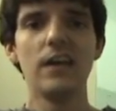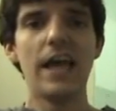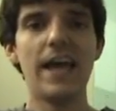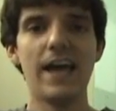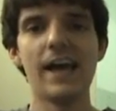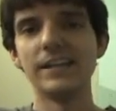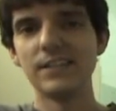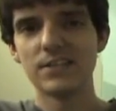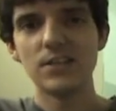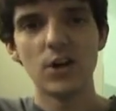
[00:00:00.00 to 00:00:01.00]

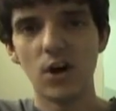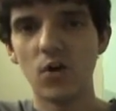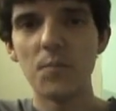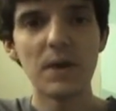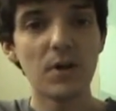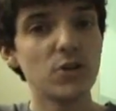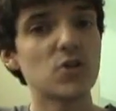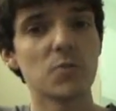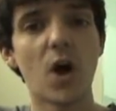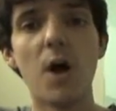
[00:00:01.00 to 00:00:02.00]
And, you know, maybe I'll do
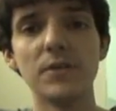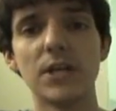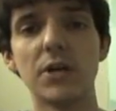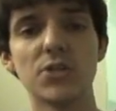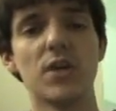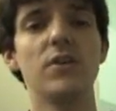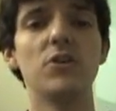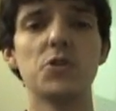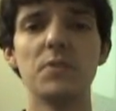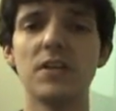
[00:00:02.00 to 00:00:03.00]
some commentaries on
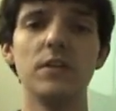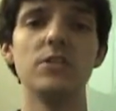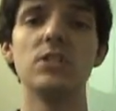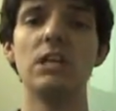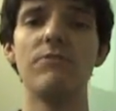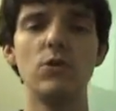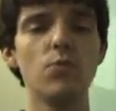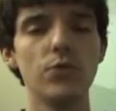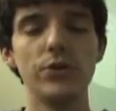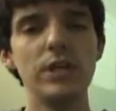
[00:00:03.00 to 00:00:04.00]
those, because if
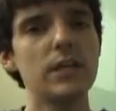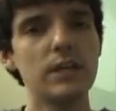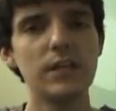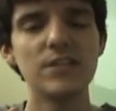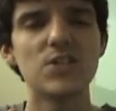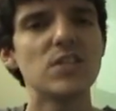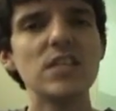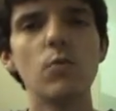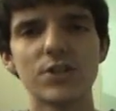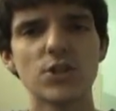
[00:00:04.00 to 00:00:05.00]
you really can
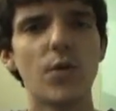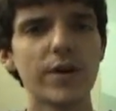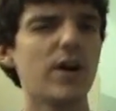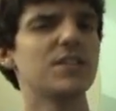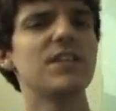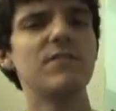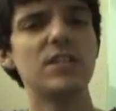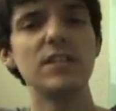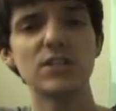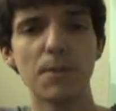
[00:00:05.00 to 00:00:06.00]
see what's going on,
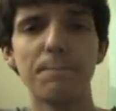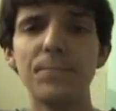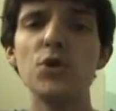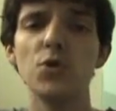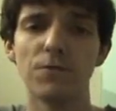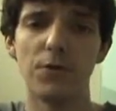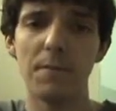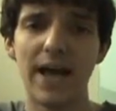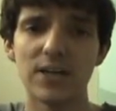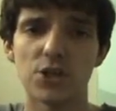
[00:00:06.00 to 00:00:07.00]
TBT is a beautiful
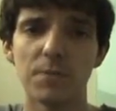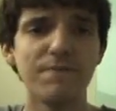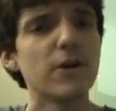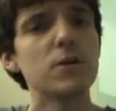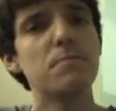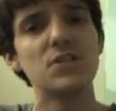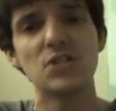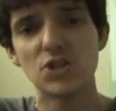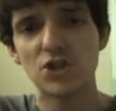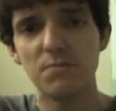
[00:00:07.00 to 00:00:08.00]
matchup, very
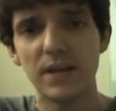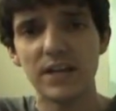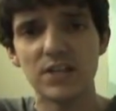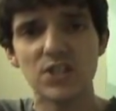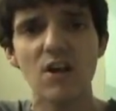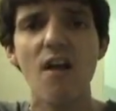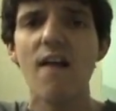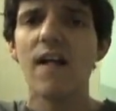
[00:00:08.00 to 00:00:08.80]
position-based,